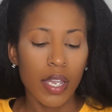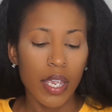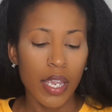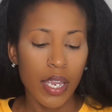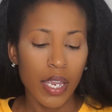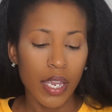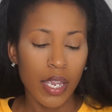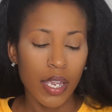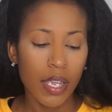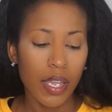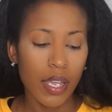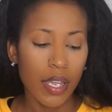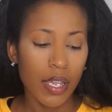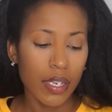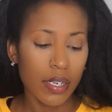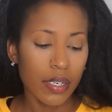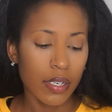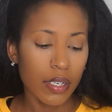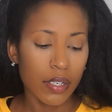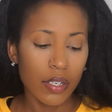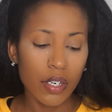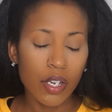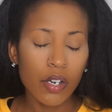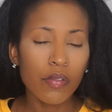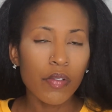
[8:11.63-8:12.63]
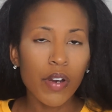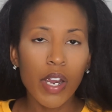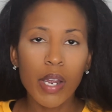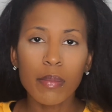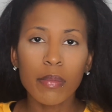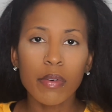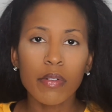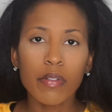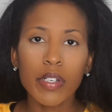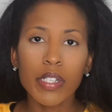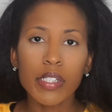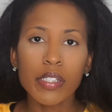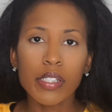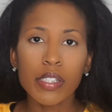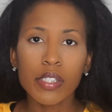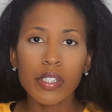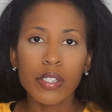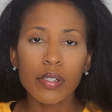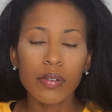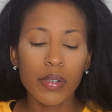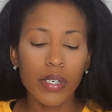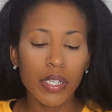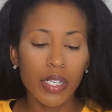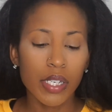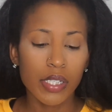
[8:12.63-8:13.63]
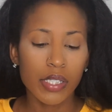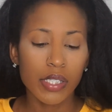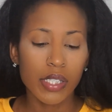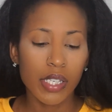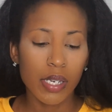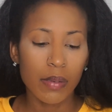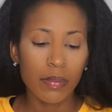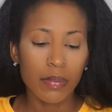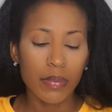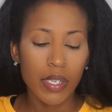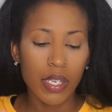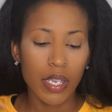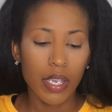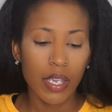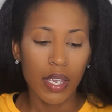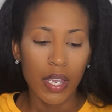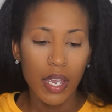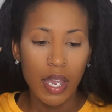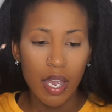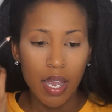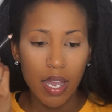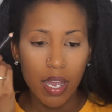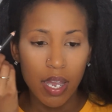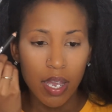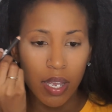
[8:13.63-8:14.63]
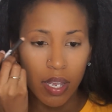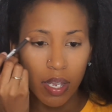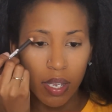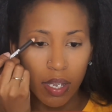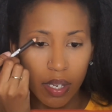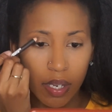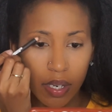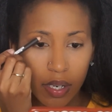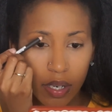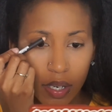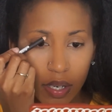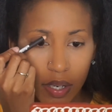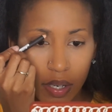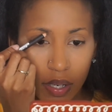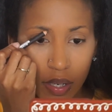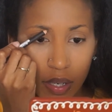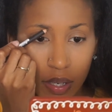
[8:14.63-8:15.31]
and no rhyme or reason to it except that I